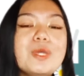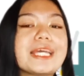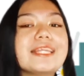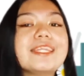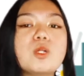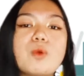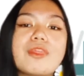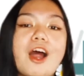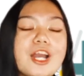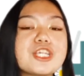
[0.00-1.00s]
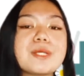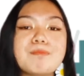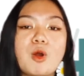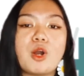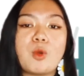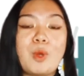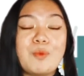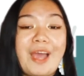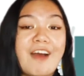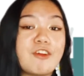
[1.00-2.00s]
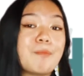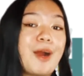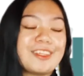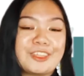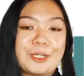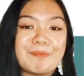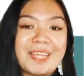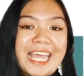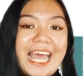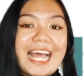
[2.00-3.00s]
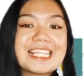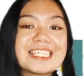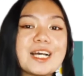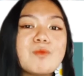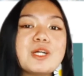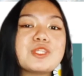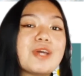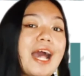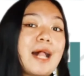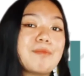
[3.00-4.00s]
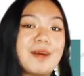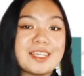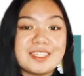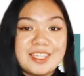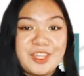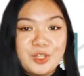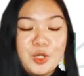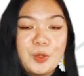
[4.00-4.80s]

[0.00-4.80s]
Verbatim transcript: we can deal with hardship more when we have a partner and someone to help us see